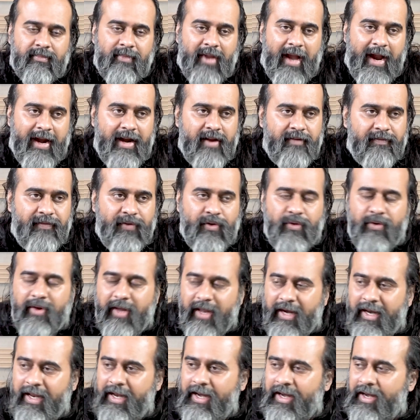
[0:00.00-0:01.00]
And if you
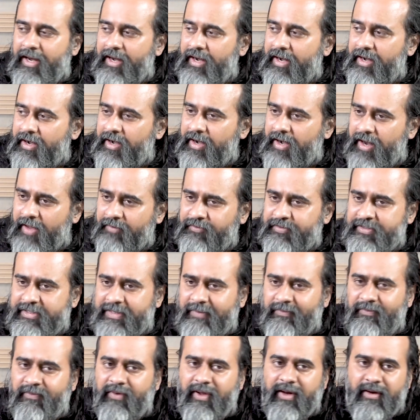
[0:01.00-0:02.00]
really love
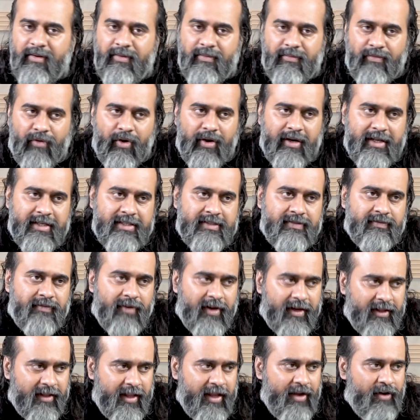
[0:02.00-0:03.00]
someone, what is
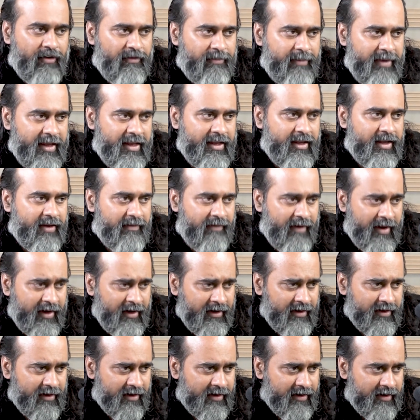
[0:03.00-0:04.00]
worthy of being
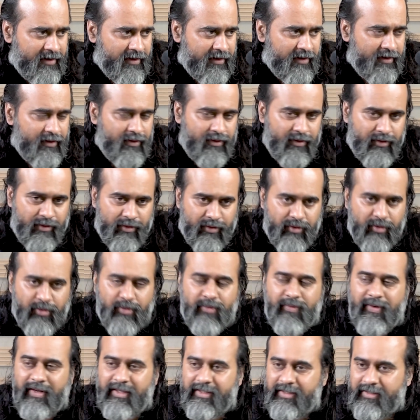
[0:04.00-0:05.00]
given? True
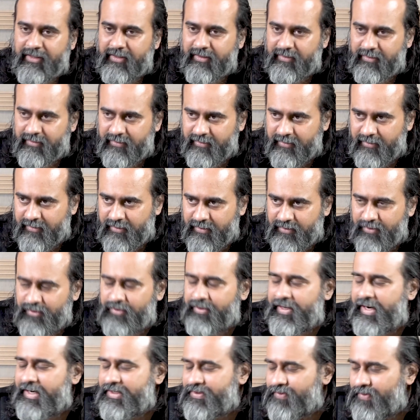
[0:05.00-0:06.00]
wealth. So
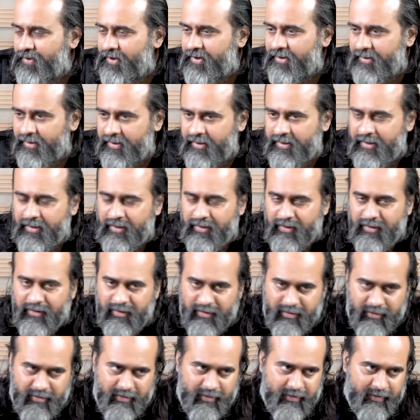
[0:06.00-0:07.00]
that's what
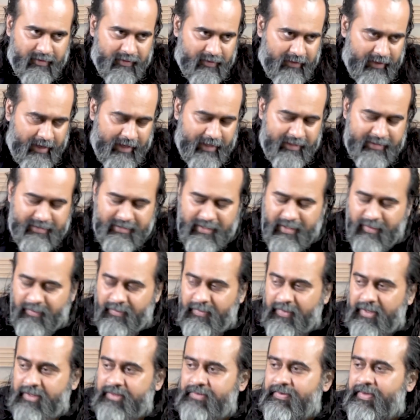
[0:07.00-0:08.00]
Nanak Sahib
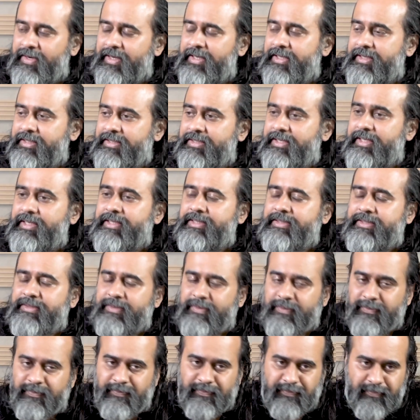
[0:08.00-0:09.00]
means when he says,
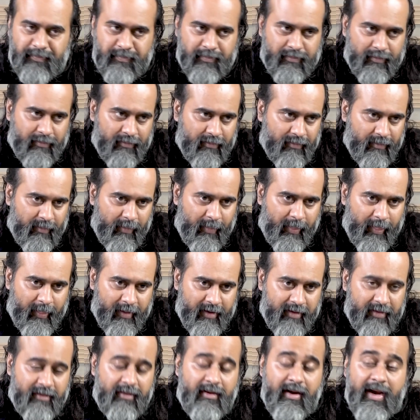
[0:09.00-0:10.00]

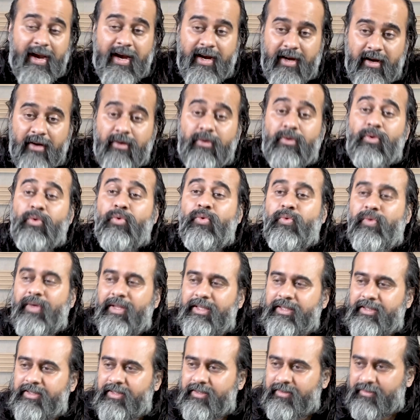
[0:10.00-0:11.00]
trade in true
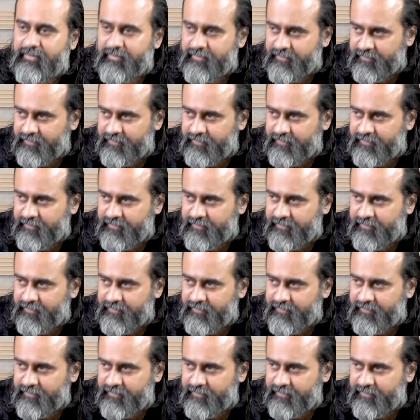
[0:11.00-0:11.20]
wealth.